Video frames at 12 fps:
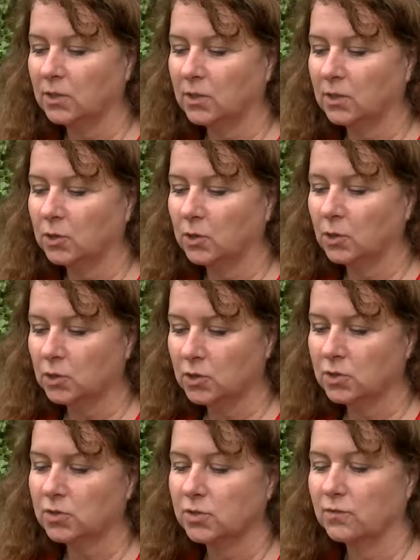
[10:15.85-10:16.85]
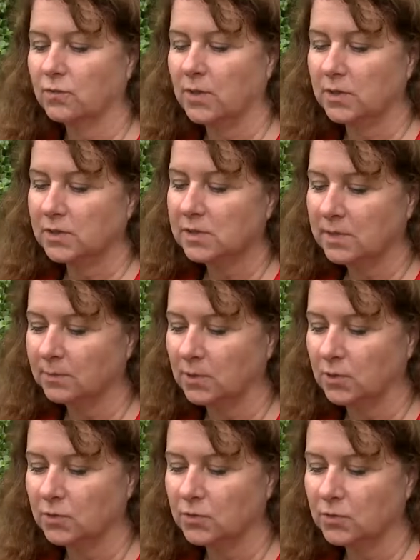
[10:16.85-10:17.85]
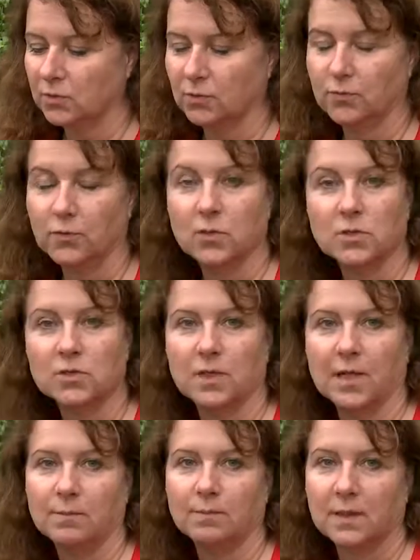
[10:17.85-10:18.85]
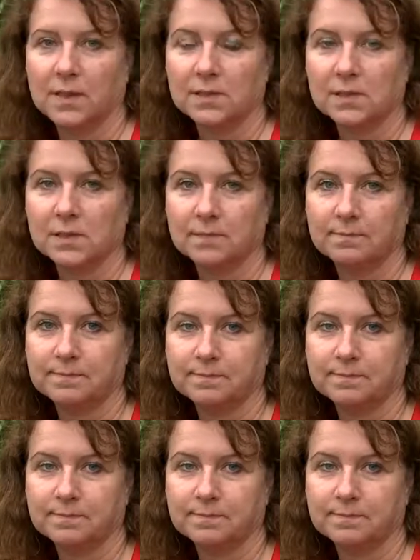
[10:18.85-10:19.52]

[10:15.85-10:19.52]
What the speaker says: it looks very similar to the first land plants.